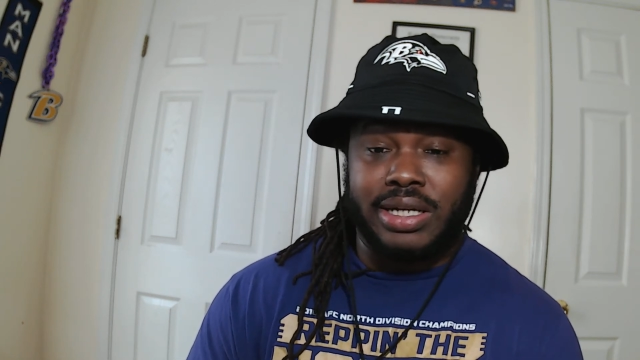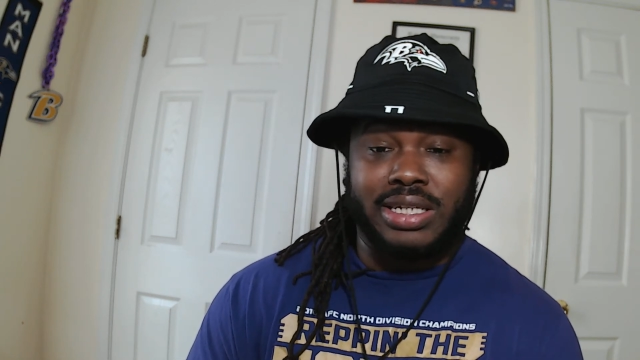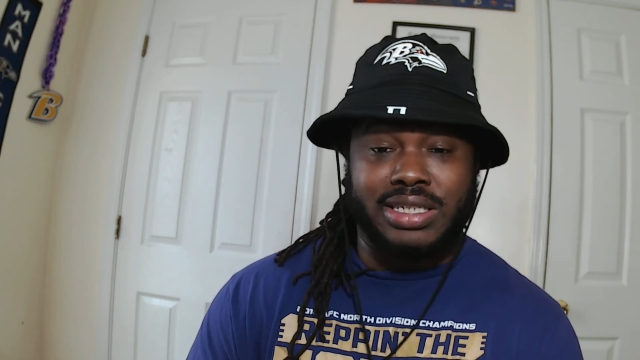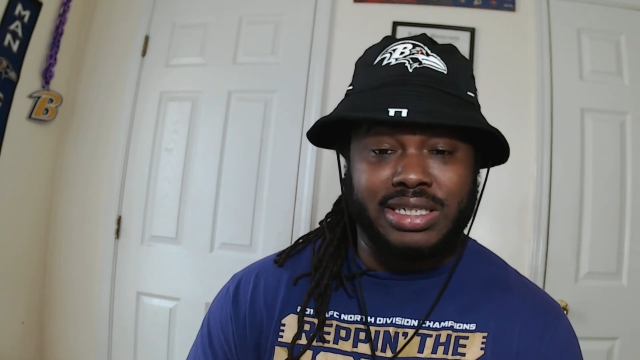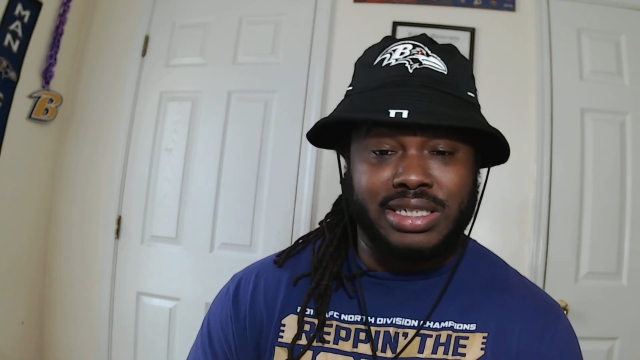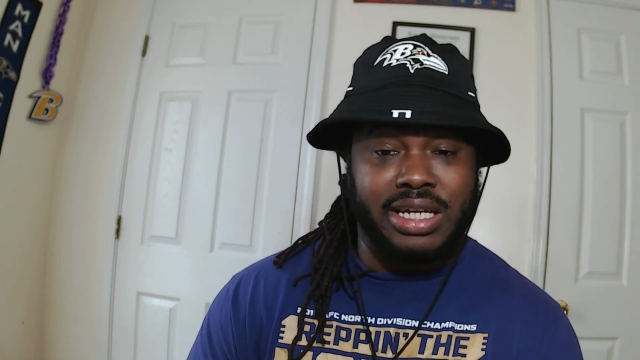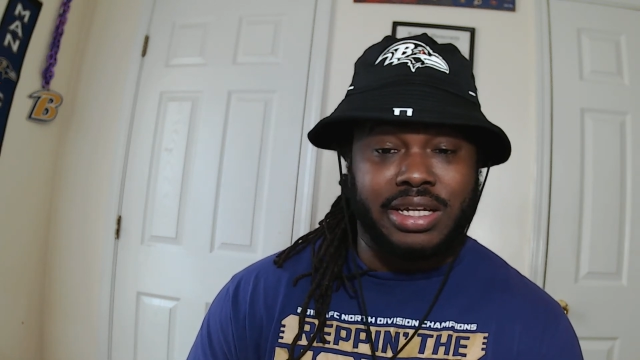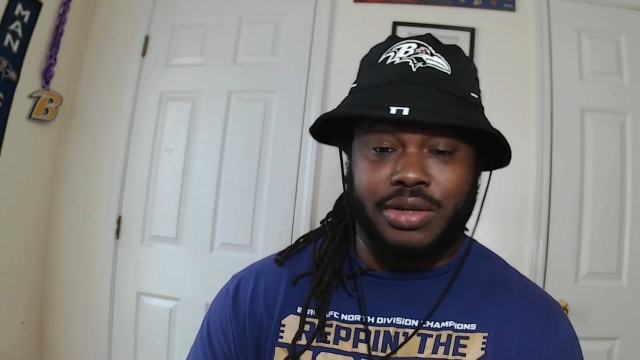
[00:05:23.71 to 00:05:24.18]

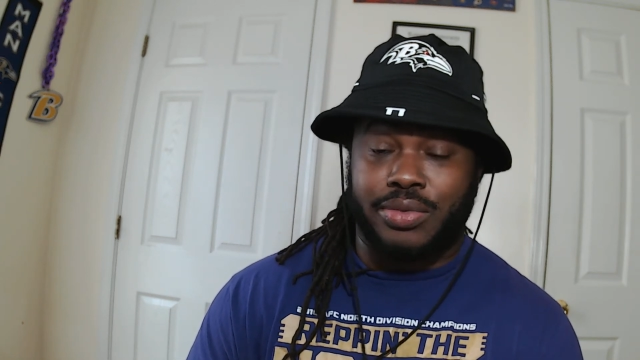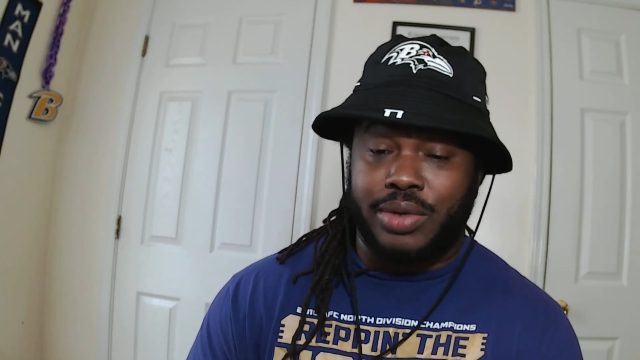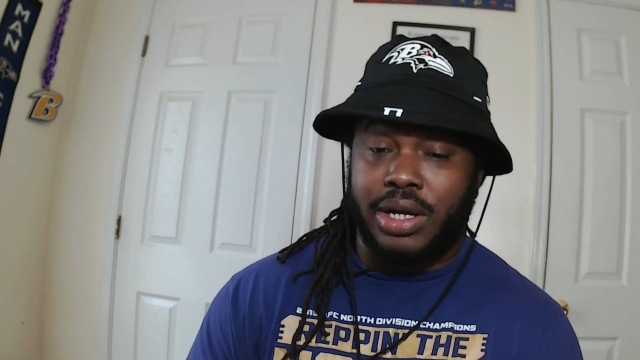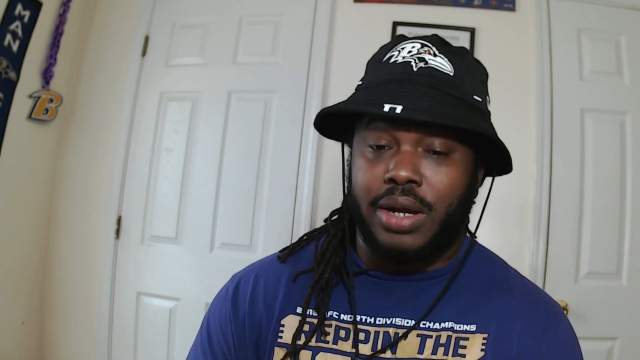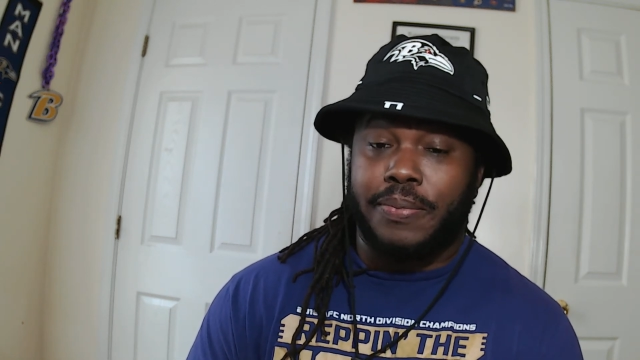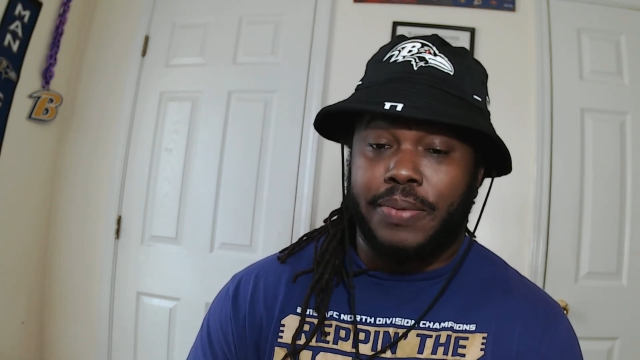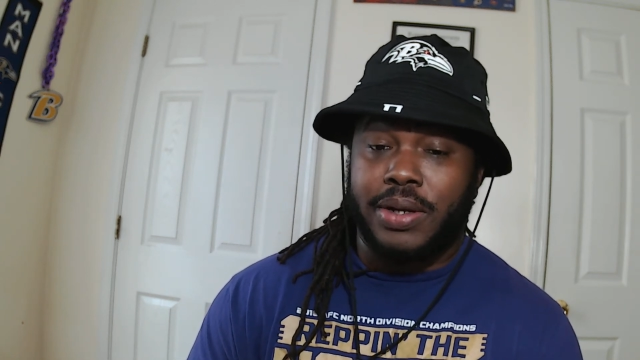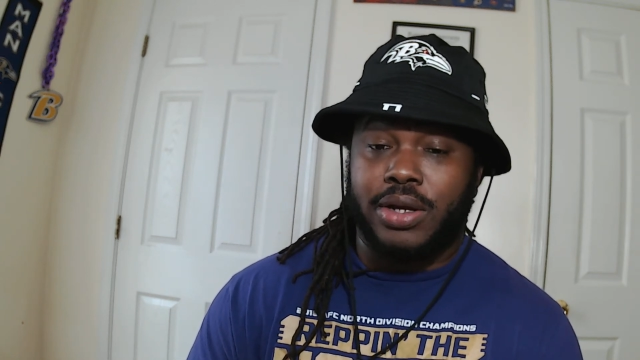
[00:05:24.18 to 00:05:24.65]
this second
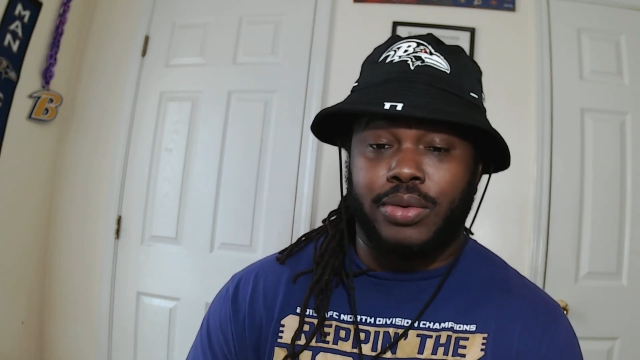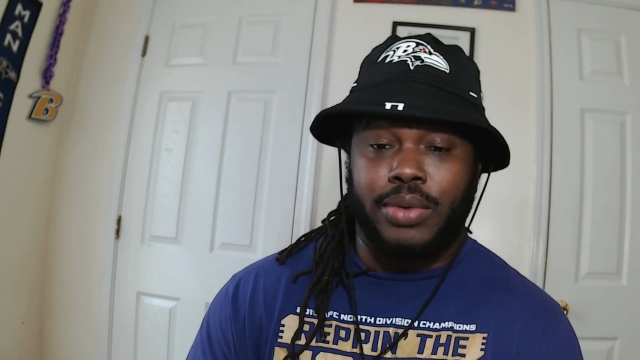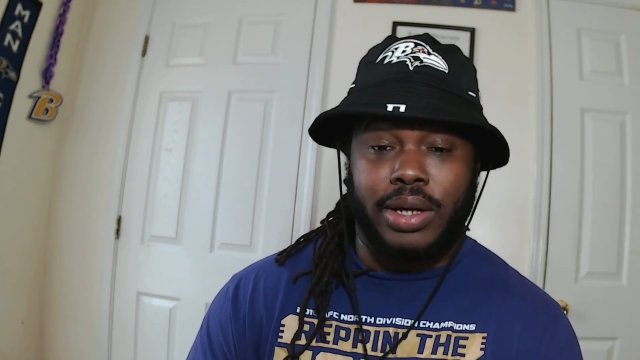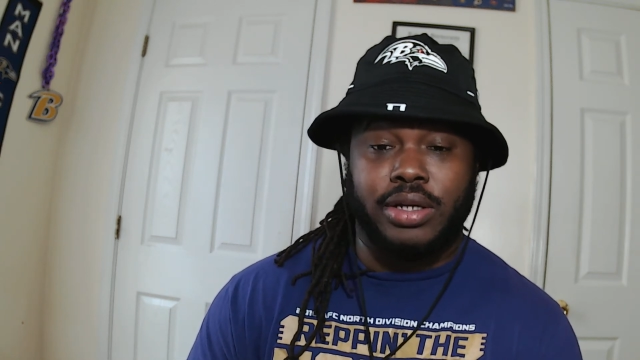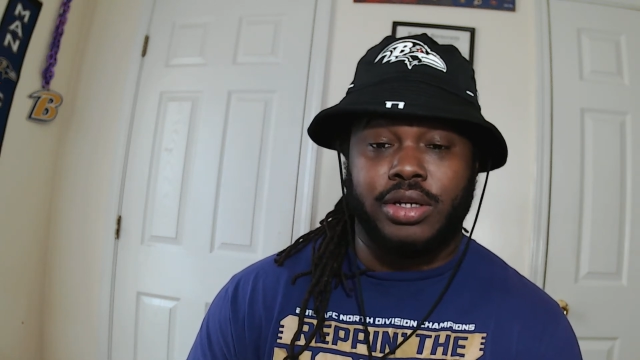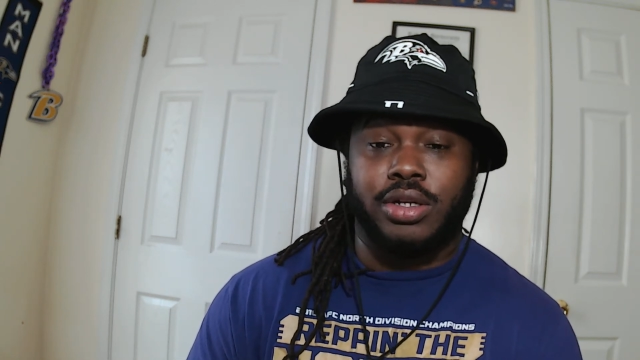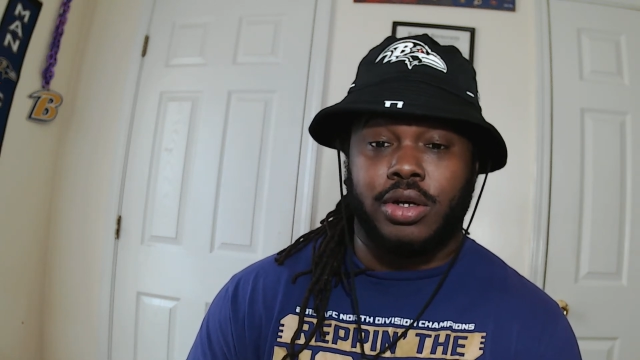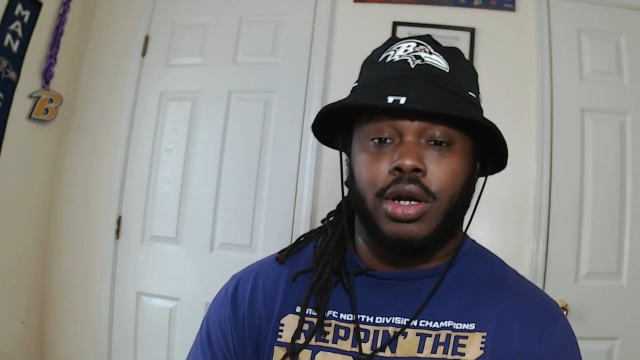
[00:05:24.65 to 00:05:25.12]
round pick right
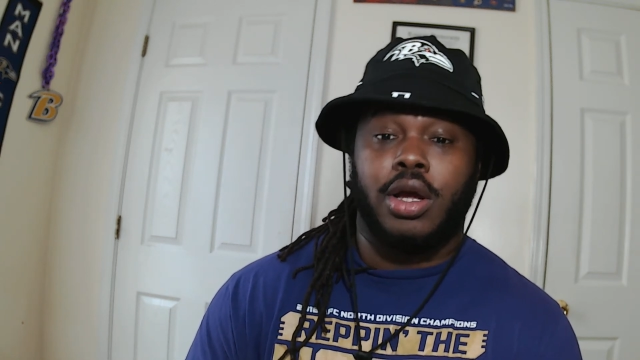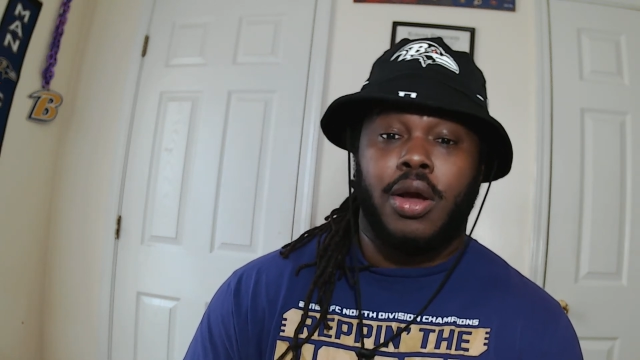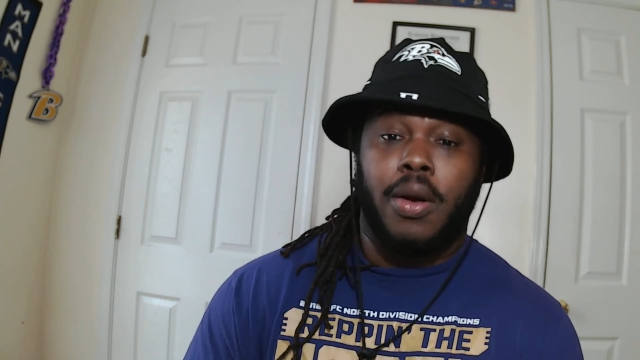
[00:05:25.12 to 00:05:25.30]
here